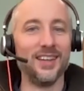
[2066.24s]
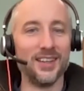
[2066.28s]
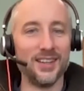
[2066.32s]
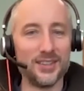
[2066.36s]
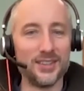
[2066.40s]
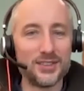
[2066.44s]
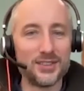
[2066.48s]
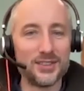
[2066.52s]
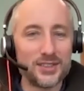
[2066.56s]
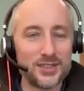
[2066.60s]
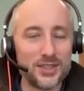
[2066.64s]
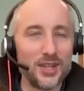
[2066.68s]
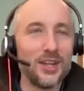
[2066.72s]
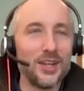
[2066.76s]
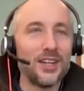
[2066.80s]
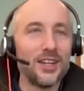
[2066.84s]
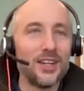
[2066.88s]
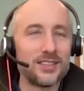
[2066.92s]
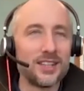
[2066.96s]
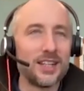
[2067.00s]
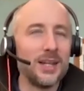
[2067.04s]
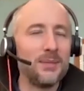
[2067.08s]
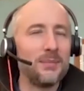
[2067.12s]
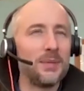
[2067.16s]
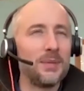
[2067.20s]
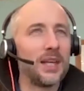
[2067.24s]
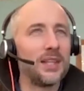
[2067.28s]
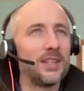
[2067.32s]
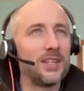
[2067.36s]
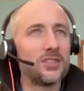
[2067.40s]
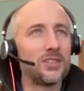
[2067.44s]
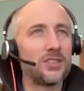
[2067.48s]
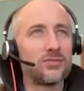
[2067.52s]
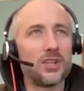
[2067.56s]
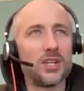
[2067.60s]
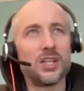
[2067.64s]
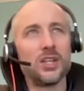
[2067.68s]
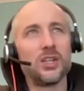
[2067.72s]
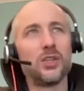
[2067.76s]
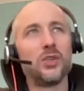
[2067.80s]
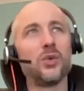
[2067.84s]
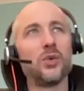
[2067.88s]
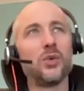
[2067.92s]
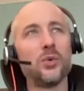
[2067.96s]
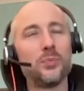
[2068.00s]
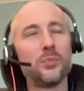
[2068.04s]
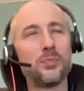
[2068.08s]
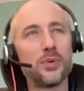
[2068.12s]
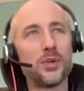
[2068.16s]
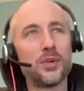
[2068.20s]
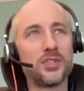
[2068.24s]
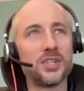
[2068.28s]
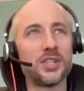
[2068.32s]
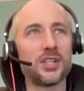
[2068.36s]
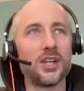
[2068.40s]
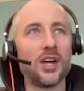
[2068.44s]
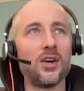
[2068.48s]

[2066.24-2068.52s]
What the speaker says: So let me get this straight. Your project